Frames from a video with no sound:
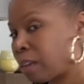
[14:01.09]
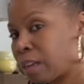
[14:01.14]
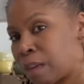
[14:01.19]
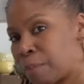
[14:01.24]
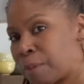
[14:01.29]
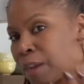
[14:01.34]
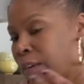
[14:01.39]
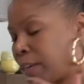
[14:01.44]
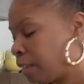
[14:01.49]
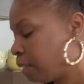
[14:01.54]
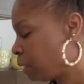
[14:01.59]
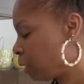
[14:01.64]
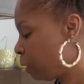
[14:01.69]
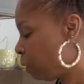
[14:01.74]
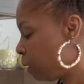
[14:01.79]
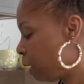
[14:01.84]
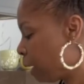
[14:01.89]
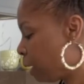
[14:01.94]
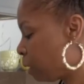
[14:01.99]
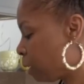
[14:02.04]
Come on in so
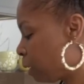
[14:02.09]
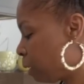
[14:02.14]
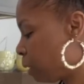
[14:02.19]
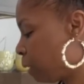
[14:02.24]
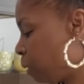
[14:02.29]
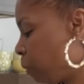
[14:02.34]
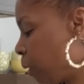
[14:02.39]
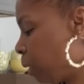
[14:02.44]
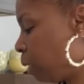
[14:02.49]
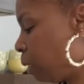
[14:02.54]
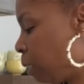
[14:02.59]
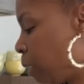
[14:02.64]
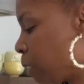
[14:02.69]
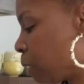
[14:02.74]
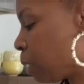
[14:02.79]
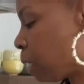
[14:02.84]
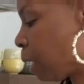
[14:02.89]
you guys can see what it looks